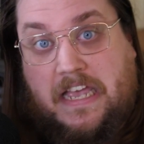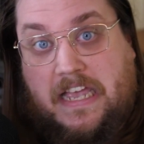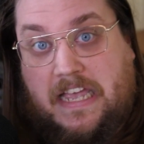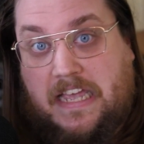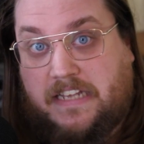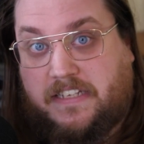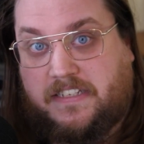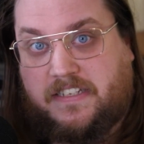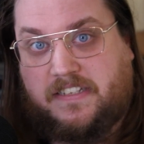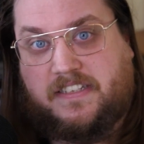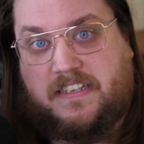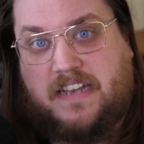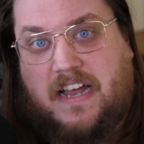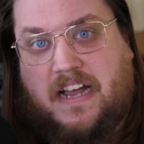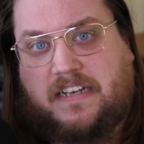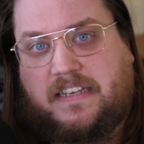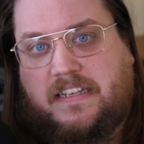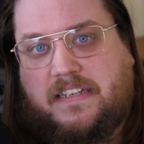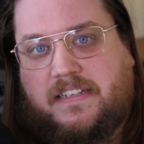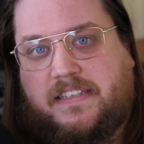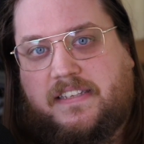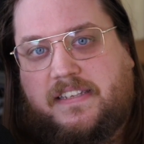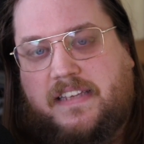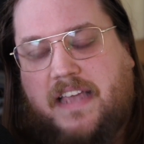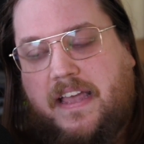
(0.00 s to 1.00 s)
it does not
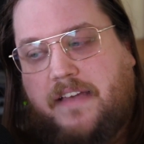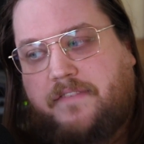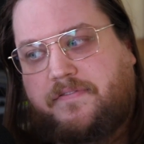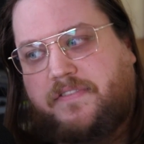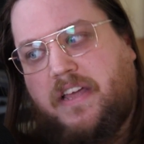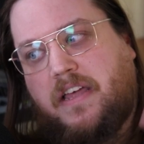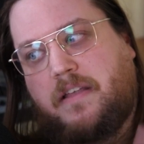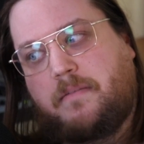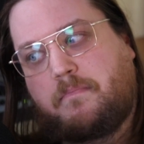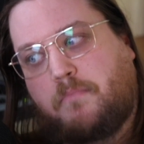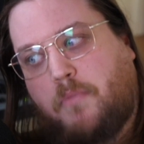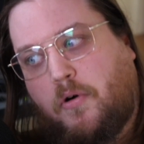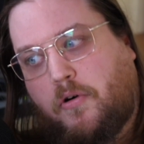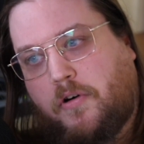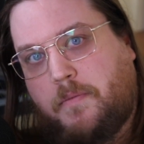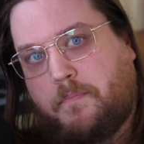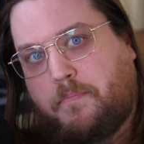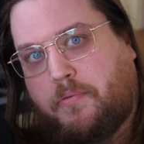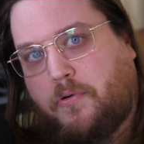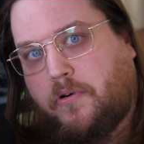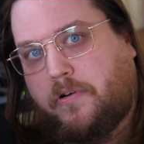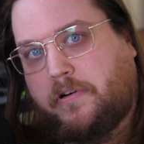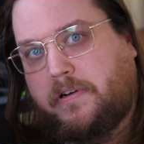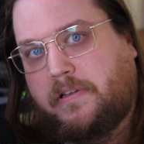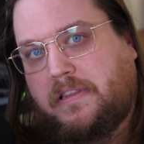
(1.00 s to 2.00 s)
get saved, and more
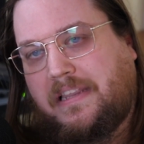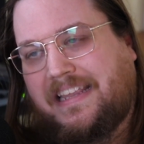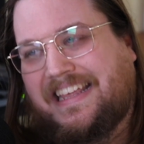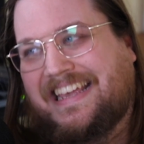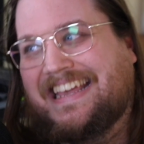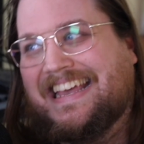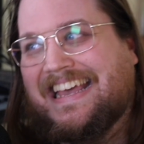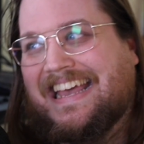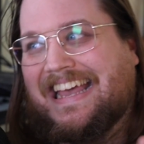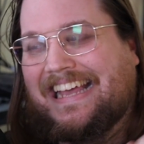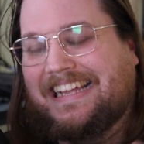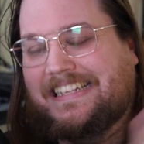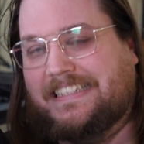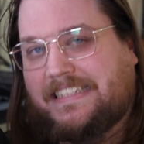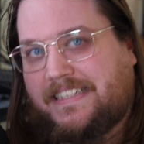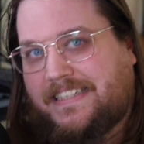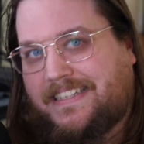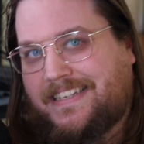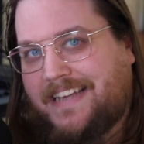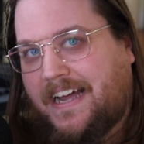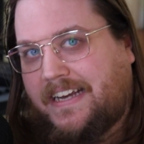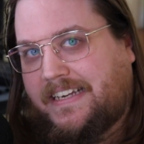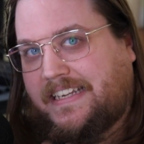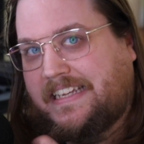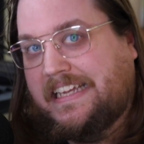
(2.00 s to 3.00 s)
importantly, it does
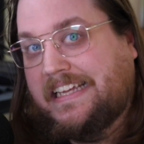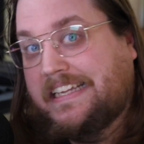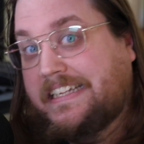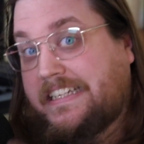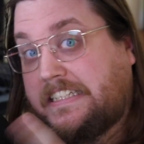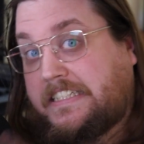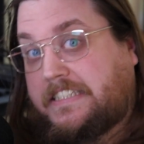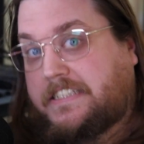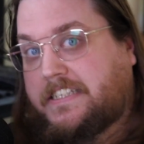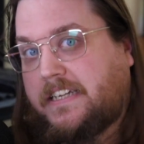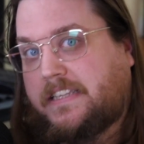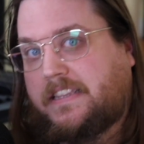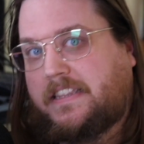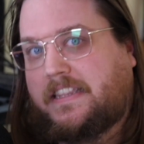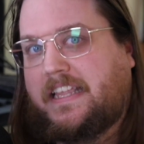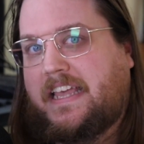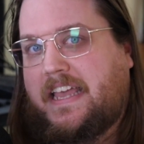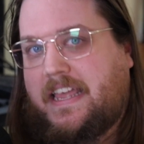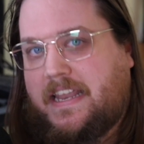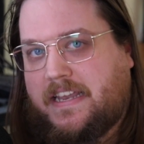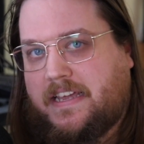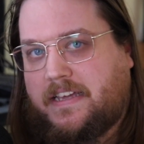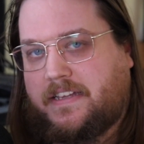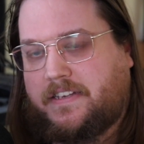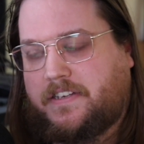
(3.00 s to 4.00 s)
not get
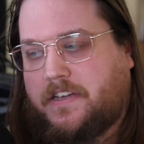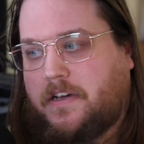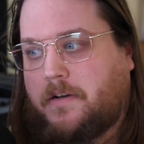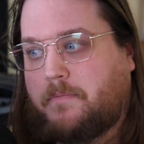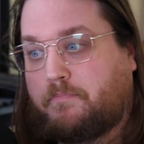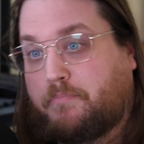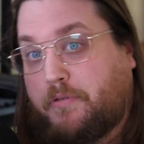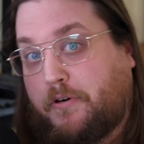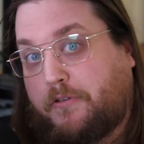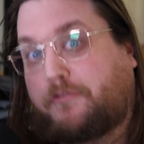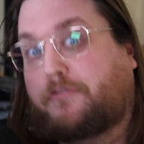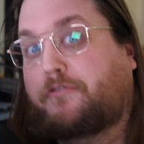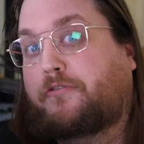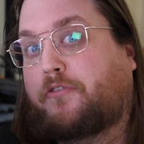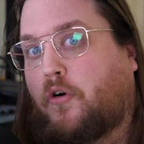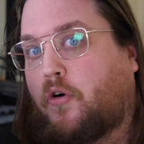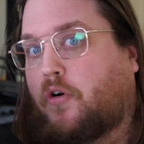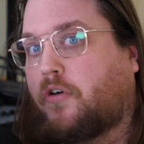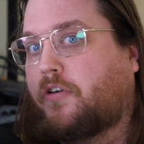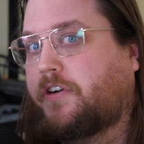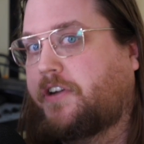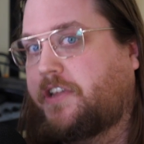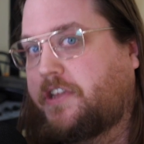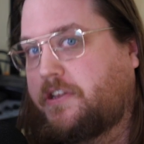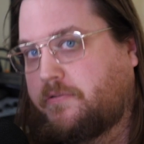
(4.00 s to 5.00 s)
deleted
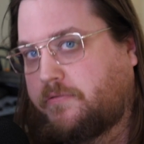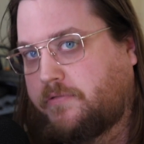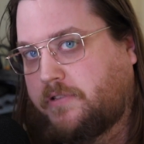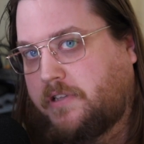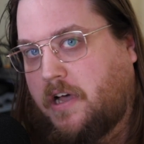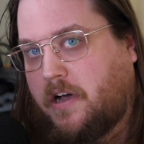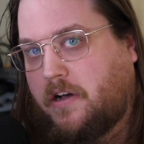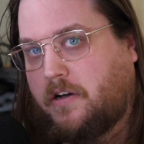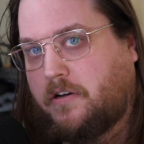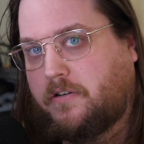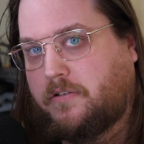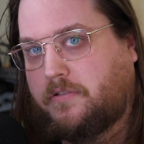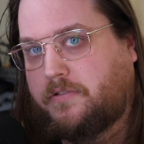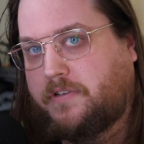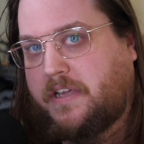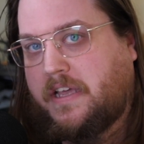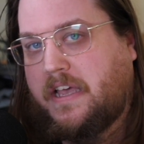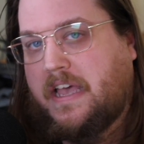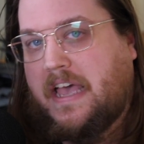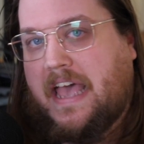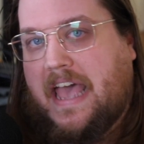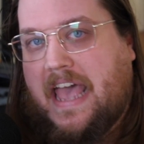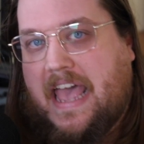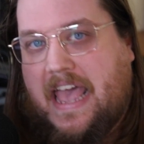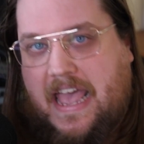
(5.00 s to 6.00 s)
before you load
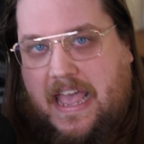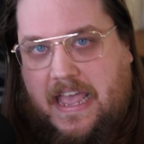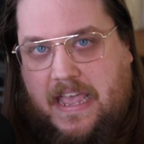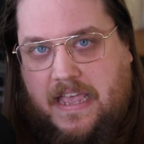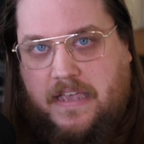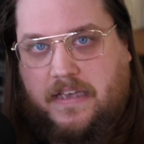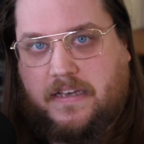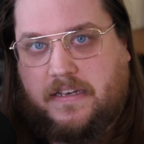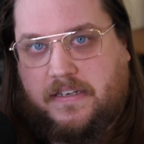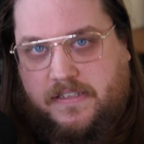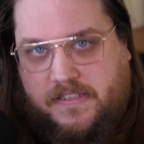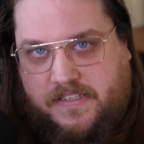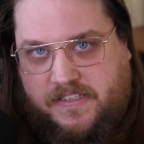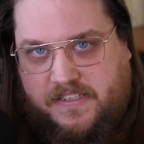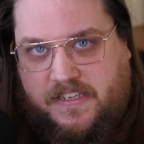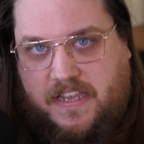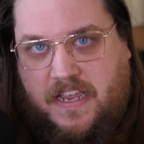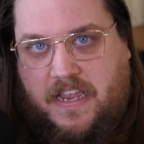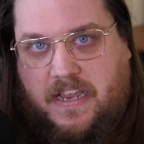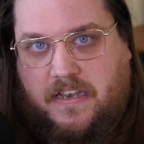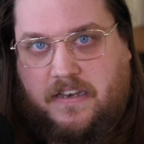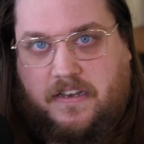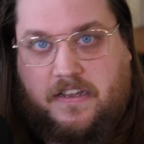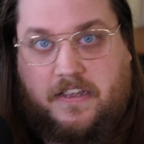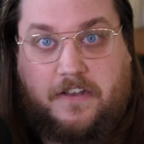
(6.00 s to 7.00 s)
a
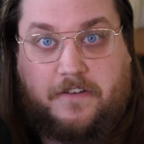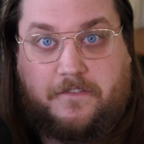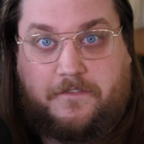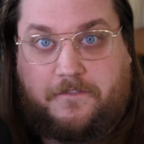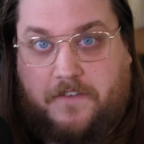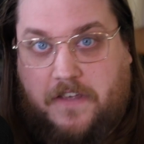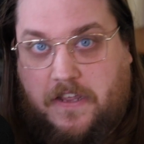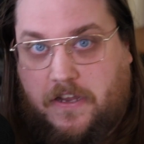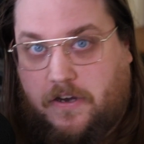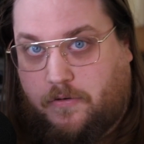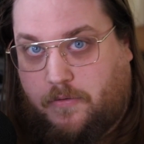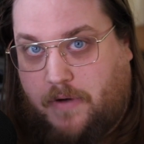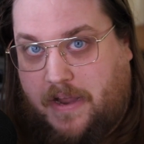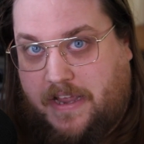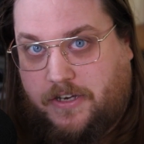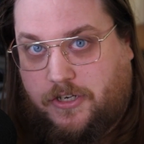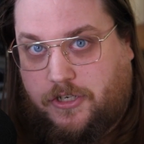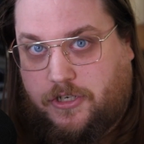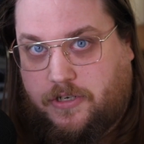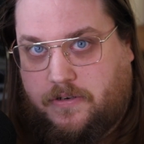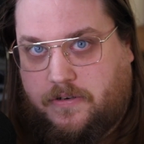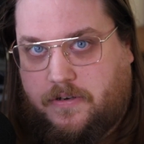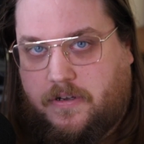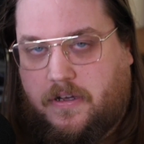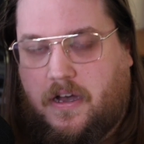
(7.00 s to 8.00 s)
scene
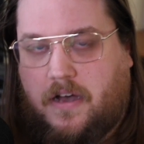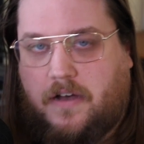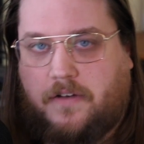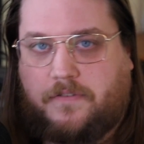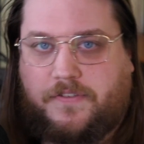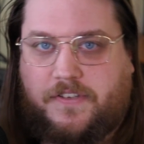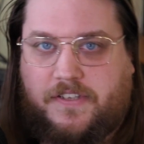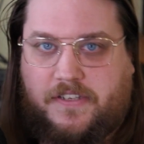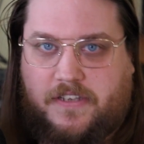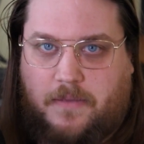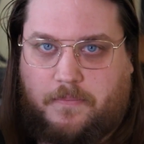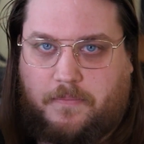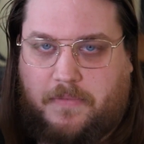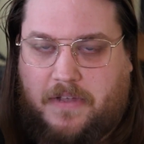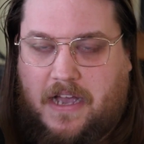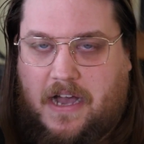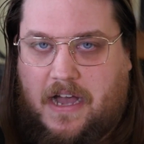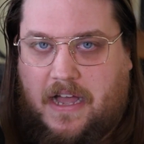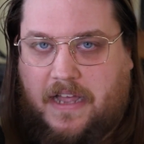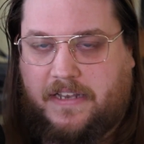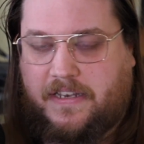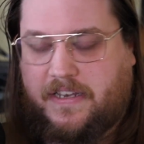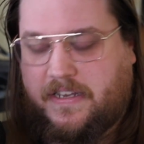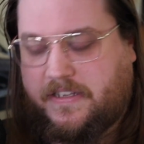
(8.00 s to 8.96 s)
configuration of some kind.